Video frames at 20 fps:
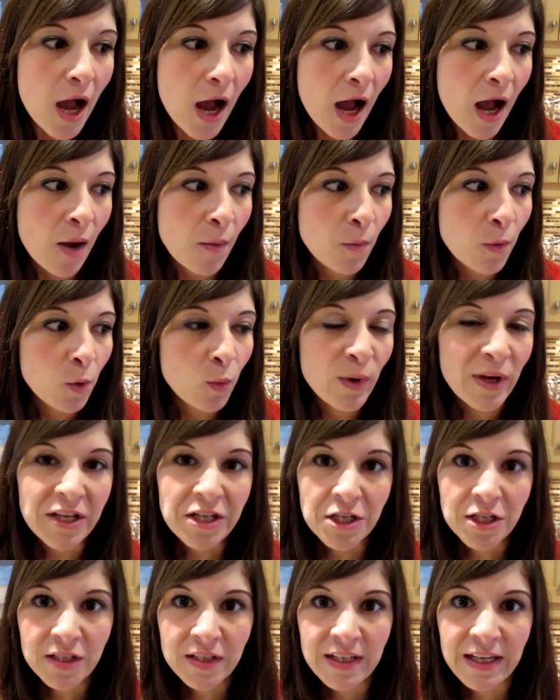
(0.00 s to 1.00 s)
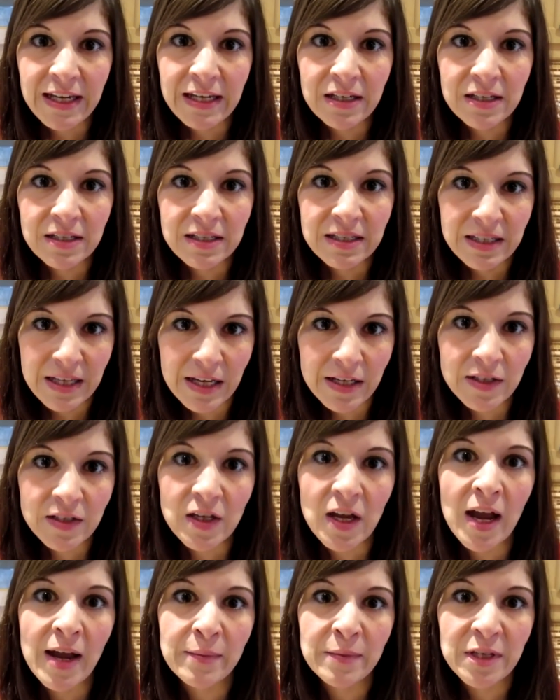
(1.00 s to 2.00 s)
Um, we just eat six
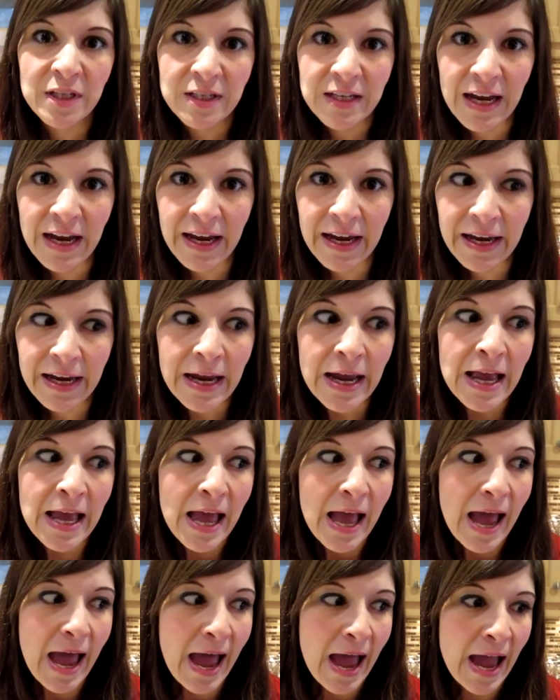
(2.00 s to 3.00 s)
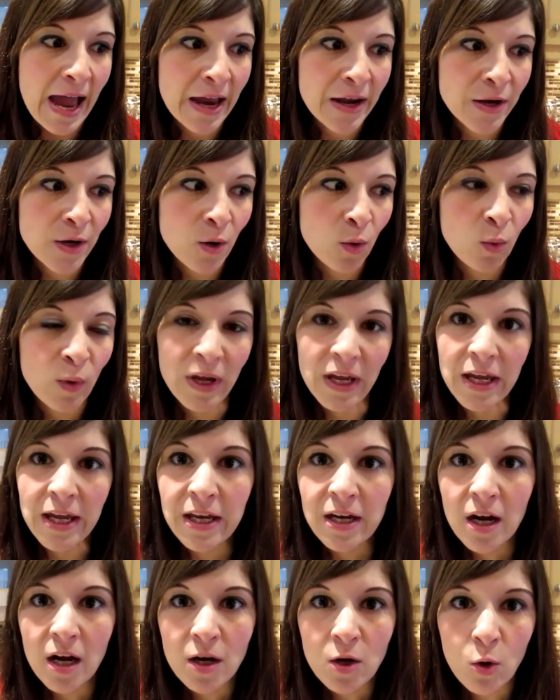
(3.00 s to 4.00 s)
times a day and we
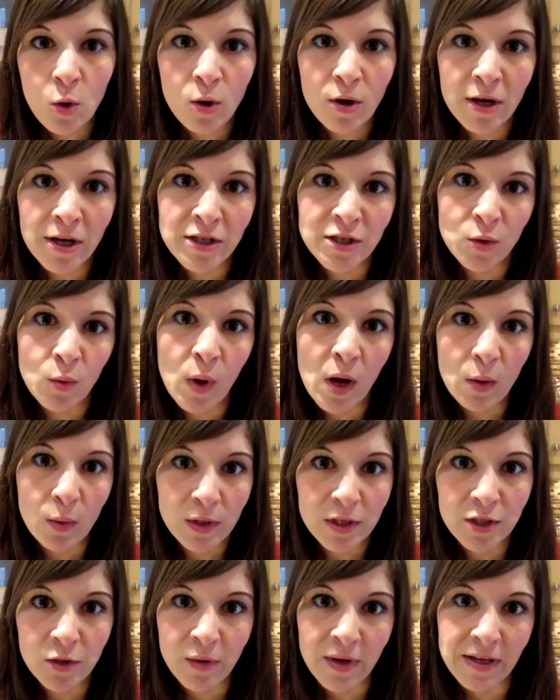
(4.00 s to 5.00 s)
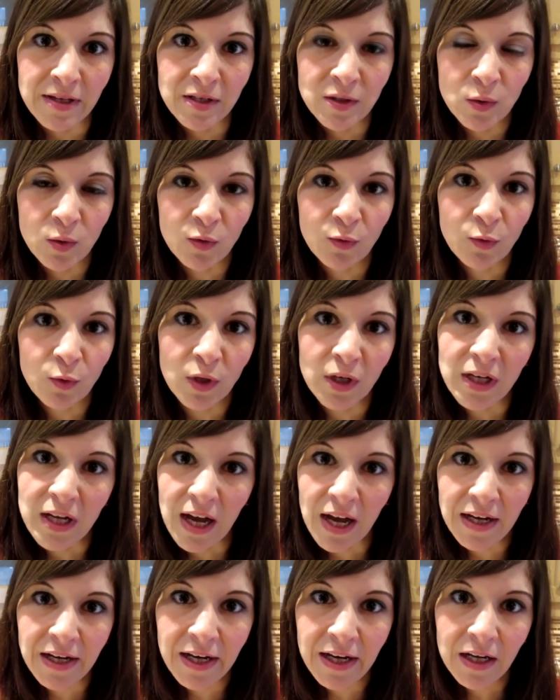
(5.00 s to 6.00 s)
eat according to what we're doing. So if we're
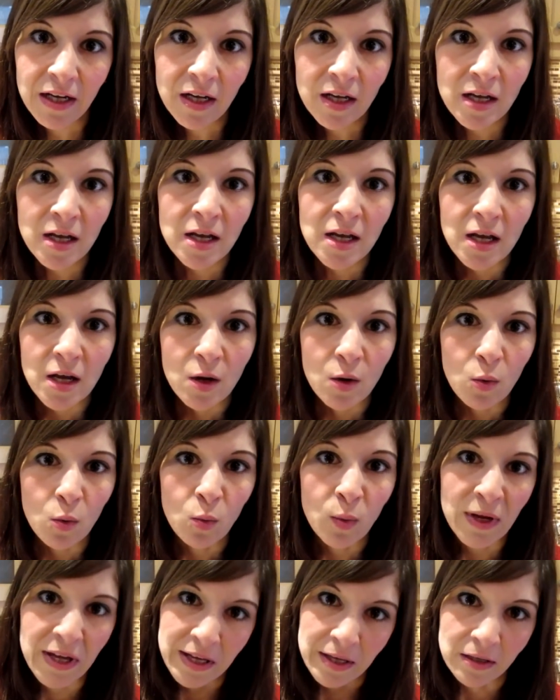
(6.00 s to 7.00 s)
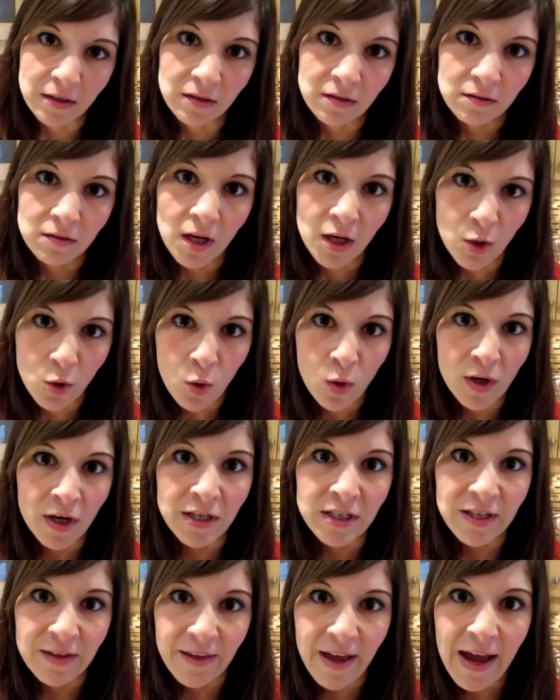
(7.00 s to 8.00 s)
cutting, we eat
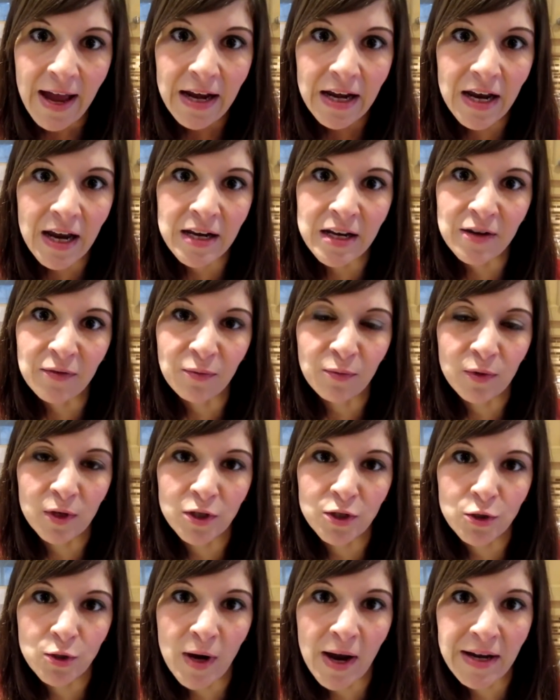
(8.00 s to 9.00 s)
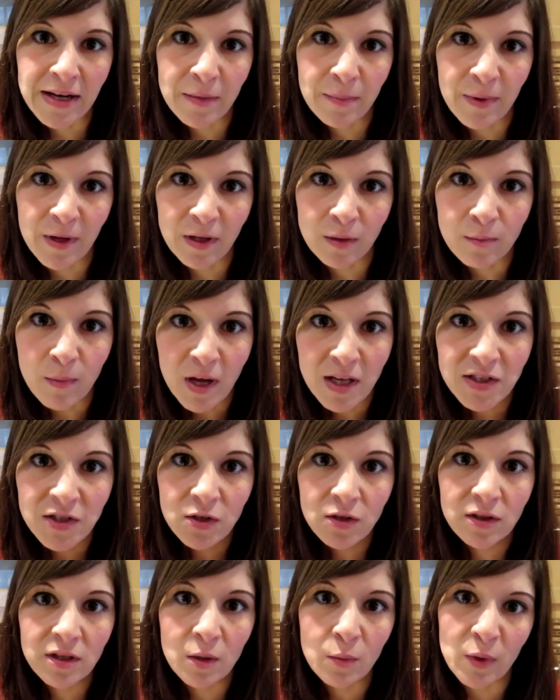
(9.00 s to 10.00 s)
according to that. And if we're trying to build
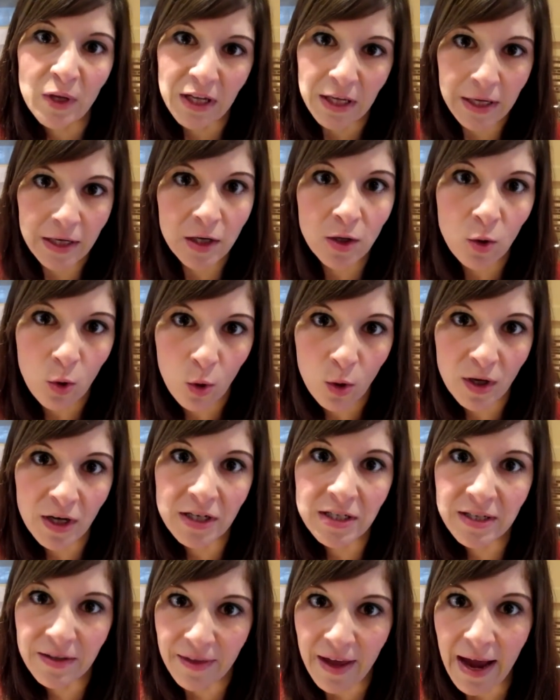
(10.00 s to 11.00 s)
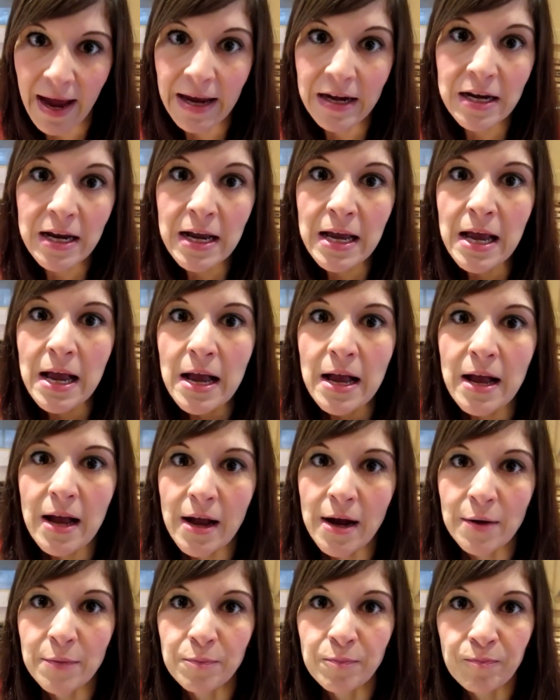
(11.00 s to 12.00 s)
muscle, then we eat according to that. And check
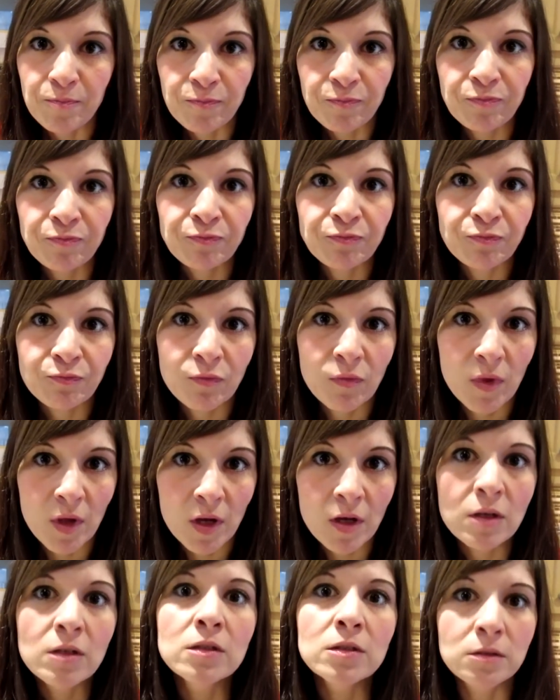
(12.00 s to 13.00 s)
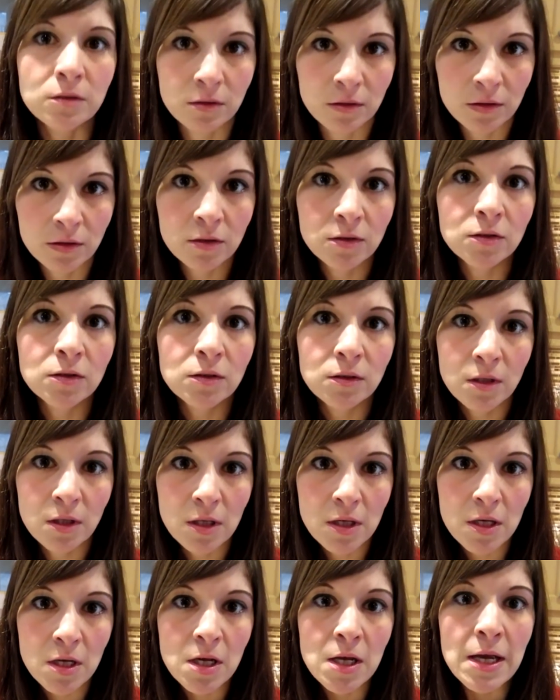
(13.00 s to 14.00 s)
out our um, full days of eating if you want to see exactly
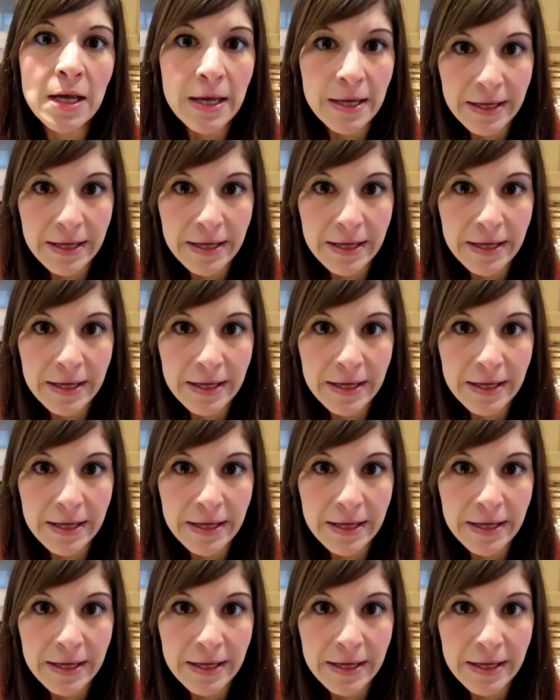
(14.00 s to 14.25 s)
what we eat.